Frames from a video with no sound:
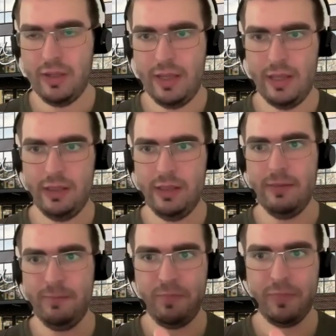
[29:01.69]
and
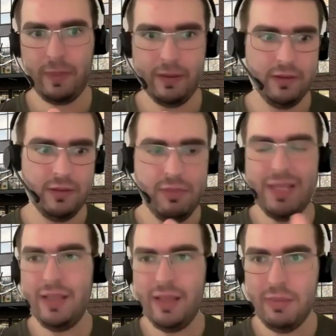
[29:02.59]

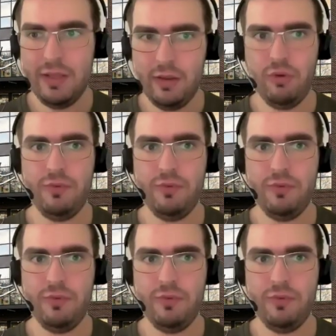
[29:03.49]
maintainability of